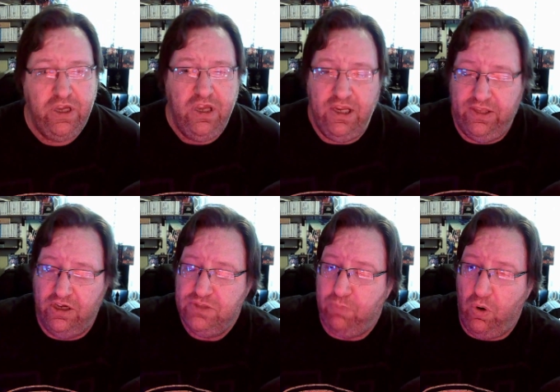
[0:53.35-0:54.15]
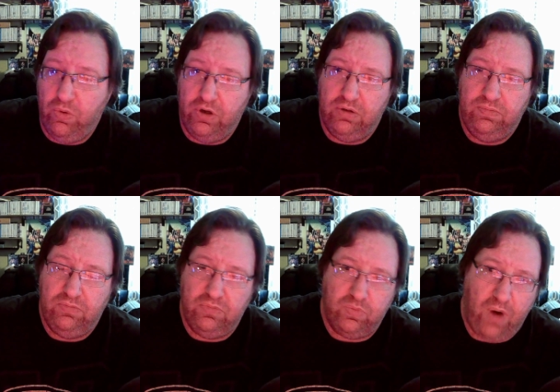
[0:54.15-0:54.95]
It does pull the
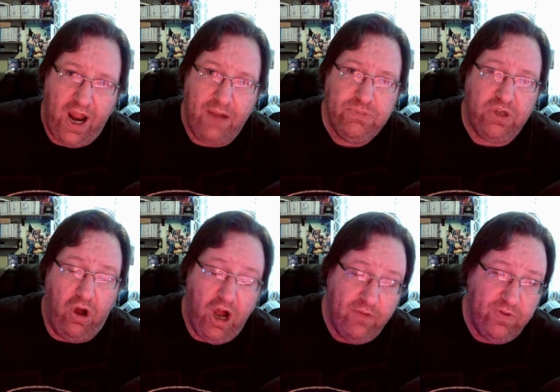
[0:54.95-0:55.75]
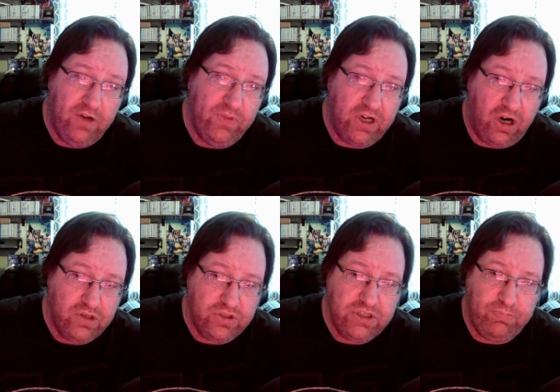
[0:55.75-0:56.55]
ROMs off of the
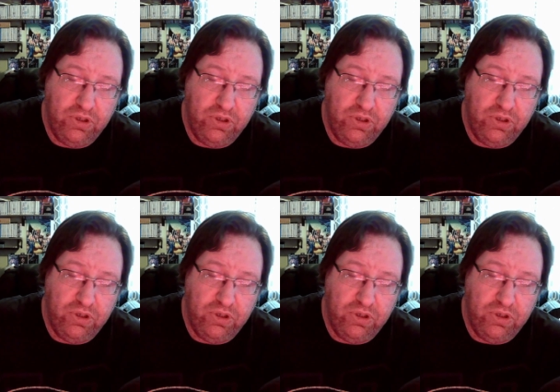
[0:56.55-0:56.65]
cartridge,